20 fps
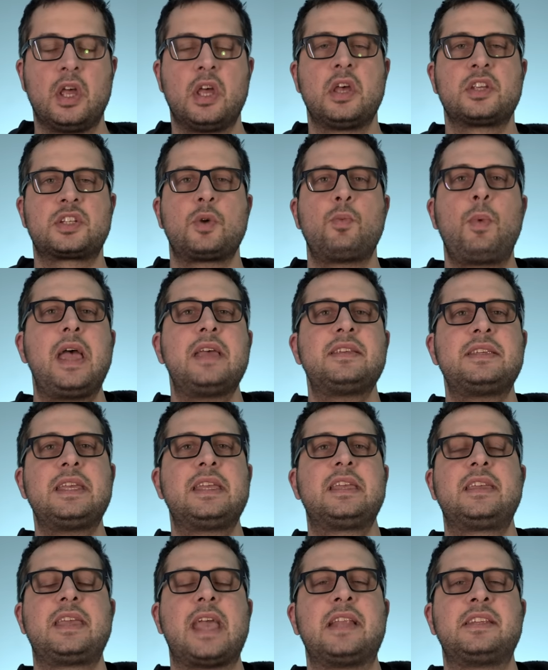So where's he
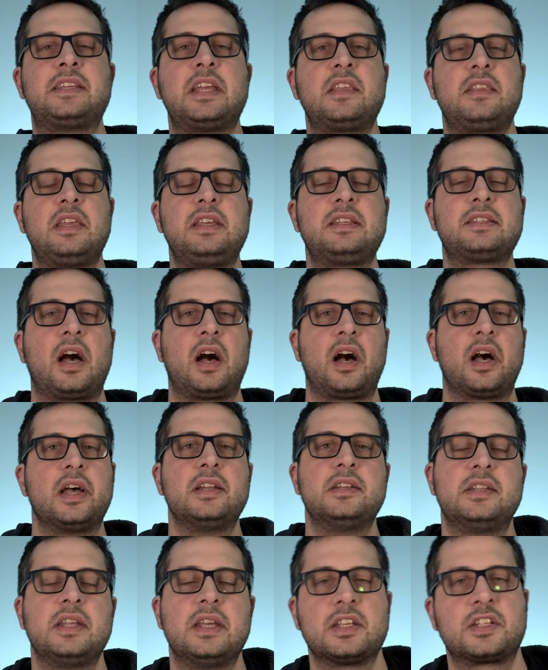getting these
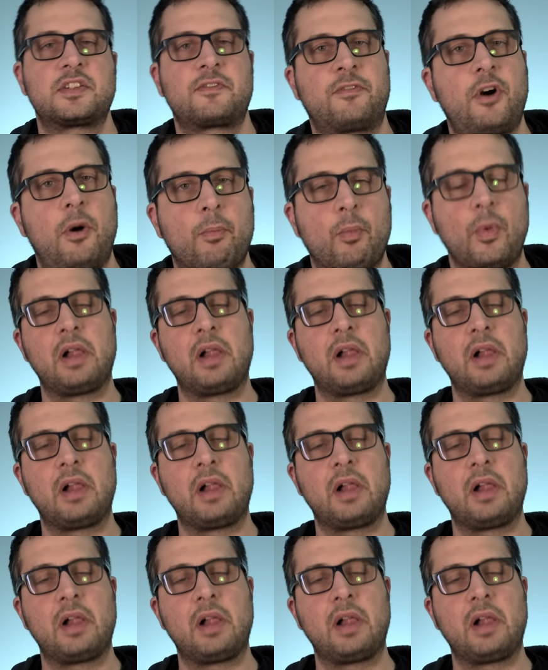ideas from?